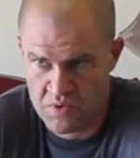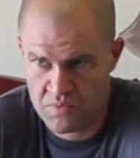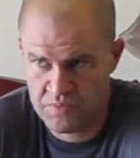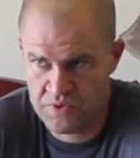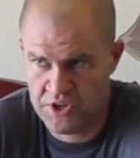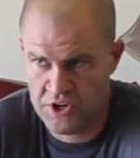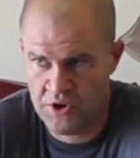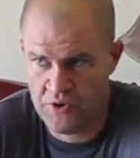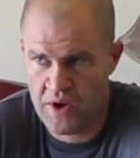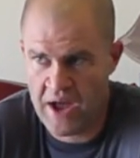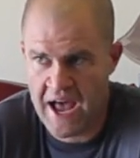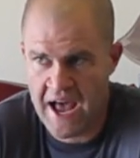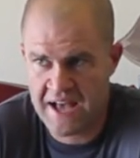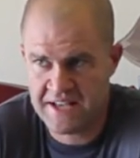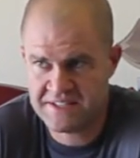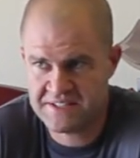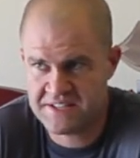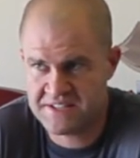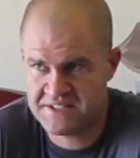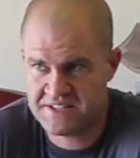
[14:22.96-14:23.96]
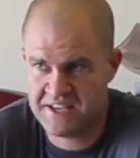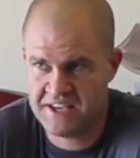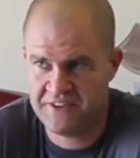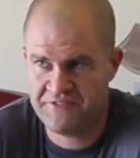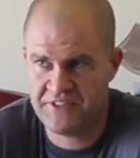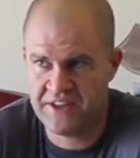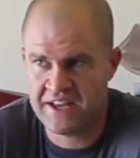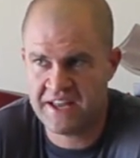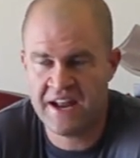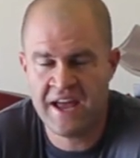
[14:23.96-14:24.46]
you know, ask to see
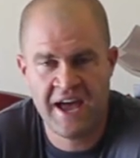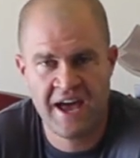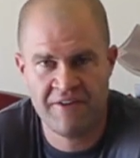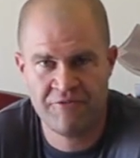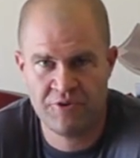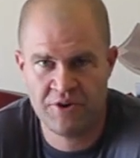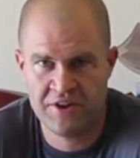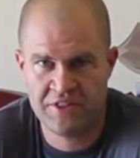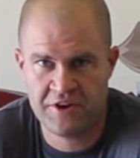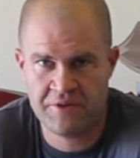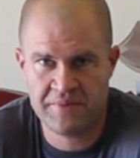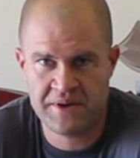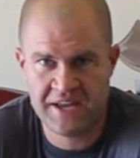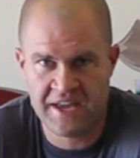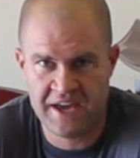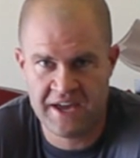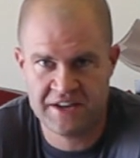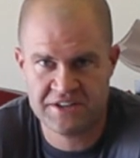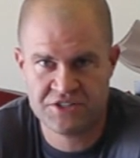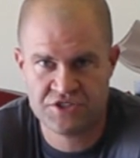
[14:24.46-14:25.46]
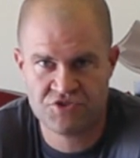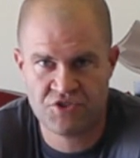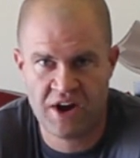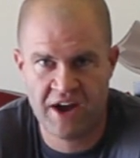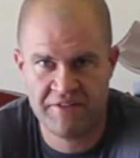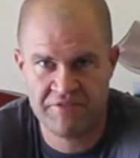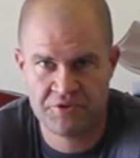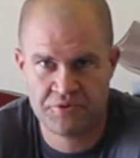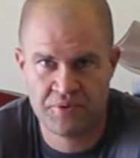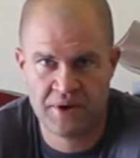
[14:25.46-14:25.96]
if they can have one of their mechanics
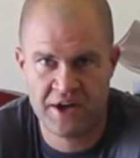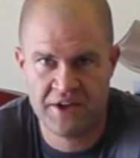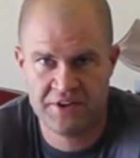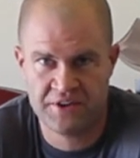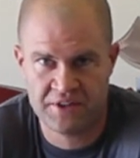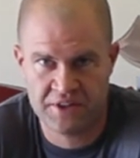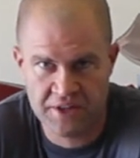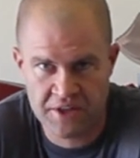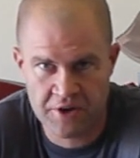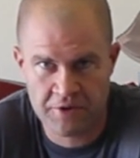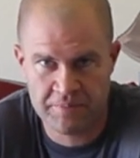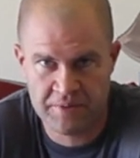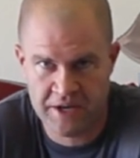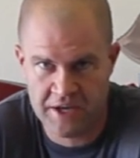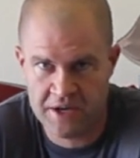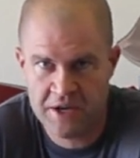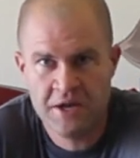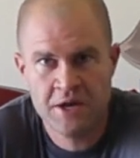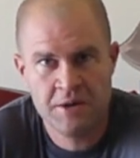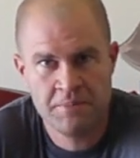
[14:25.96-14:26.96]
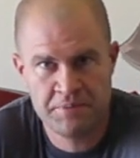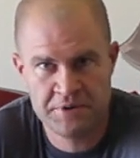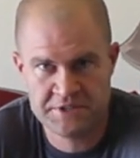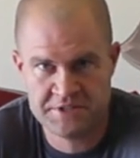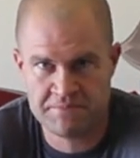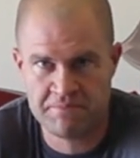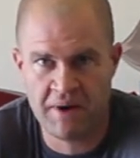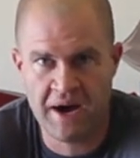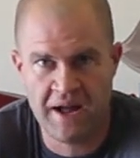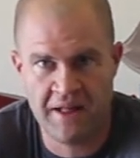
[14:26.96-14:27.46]
drive it around a little bit, put
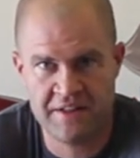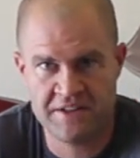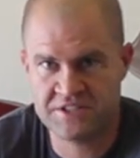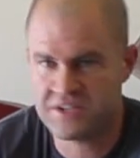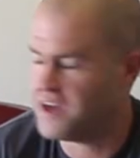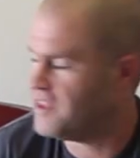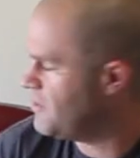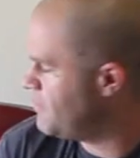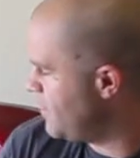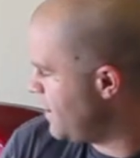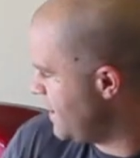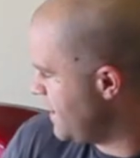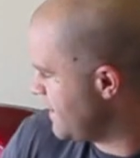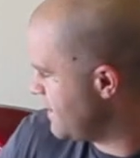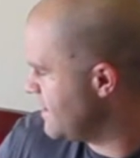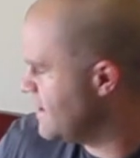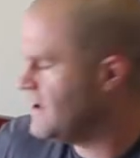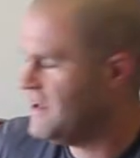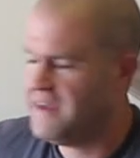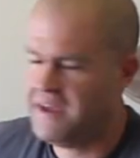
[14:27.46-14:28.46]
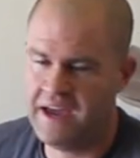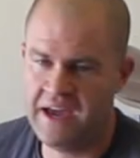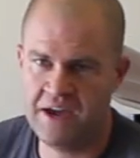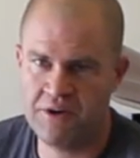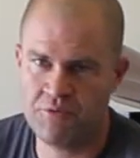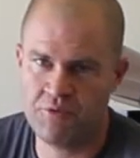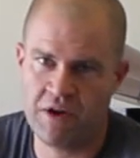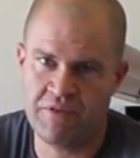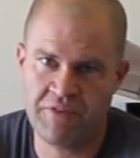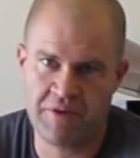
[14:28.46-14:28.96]
some mileage on the bike,
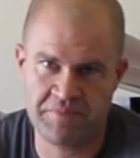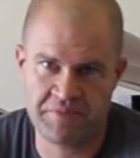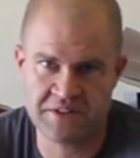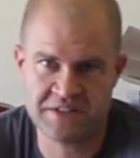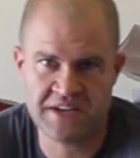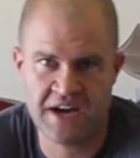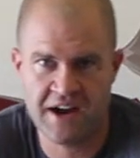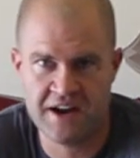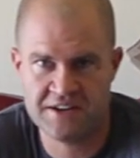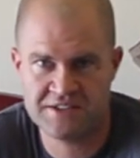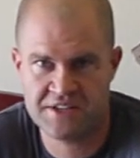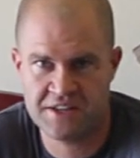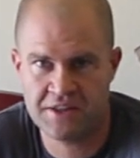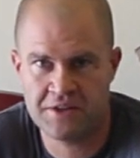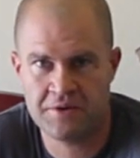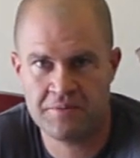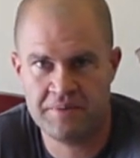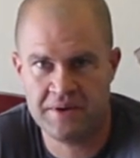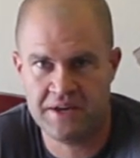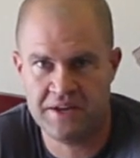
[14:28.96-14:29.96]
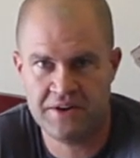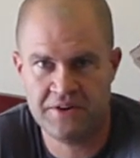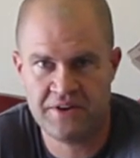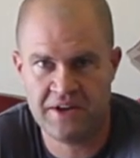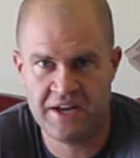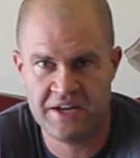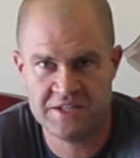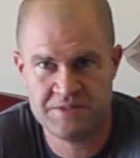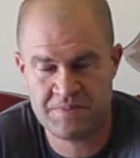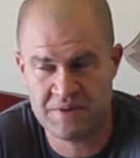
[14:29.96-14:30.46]
and rough up the tires a little bit,
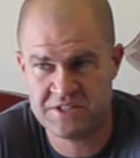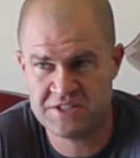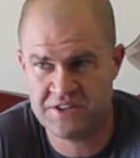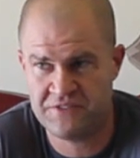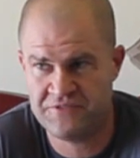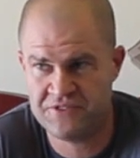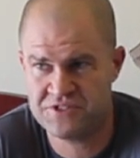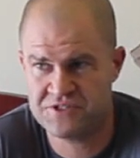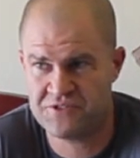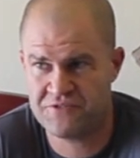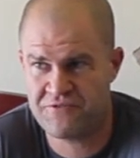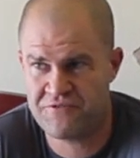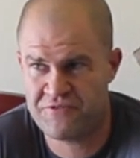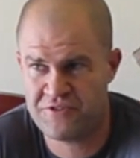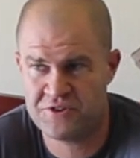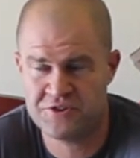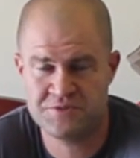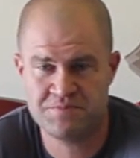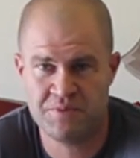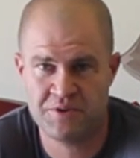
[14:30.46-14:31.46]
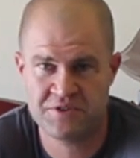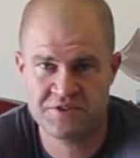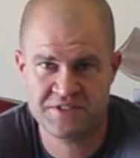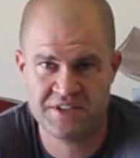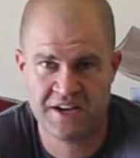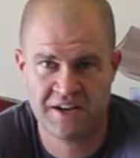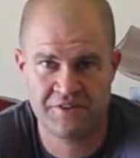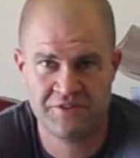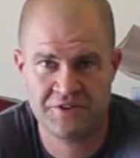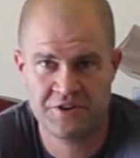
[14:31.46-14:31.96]
okay? Especially if it's your first
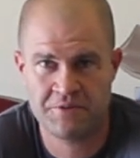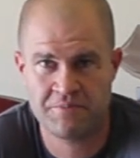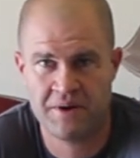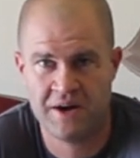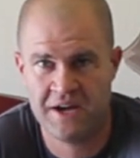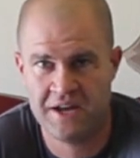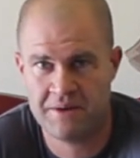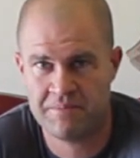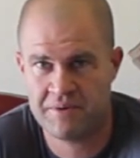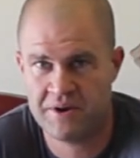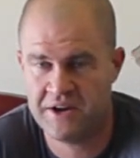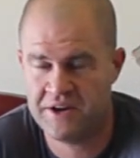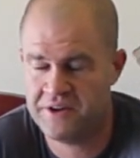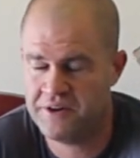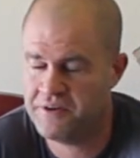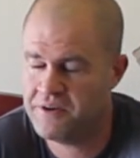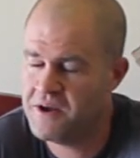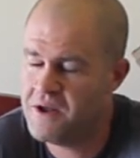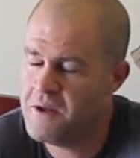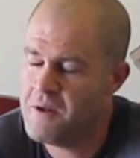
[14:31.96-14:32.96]
motorcycle and you're buying it brand new.